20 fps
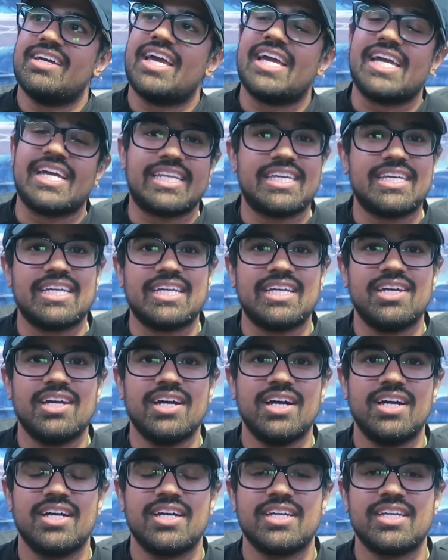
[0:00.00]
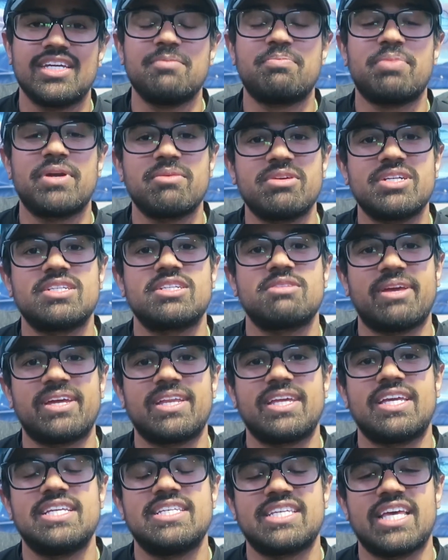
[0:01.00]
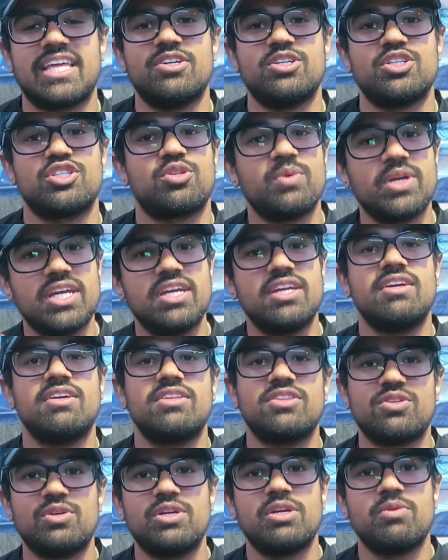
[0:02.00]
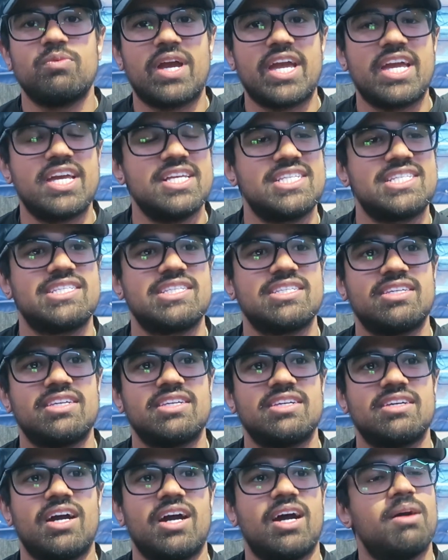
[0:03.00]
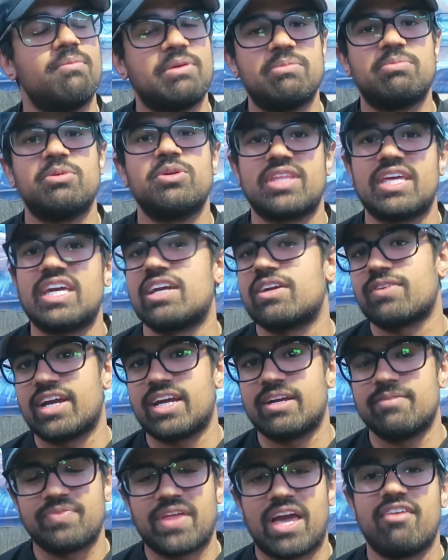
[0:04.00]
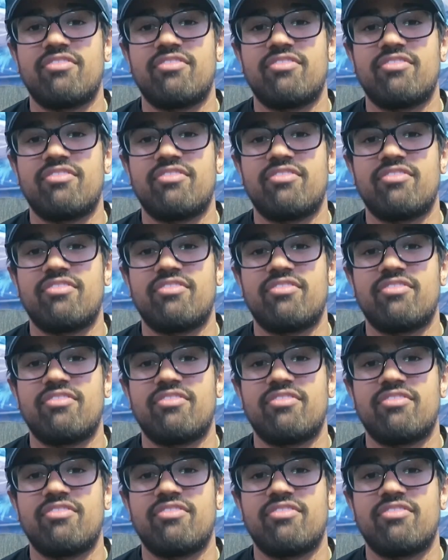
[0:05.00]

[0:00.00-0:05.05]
And he pretty much explained it. He said there's three ways people think, right?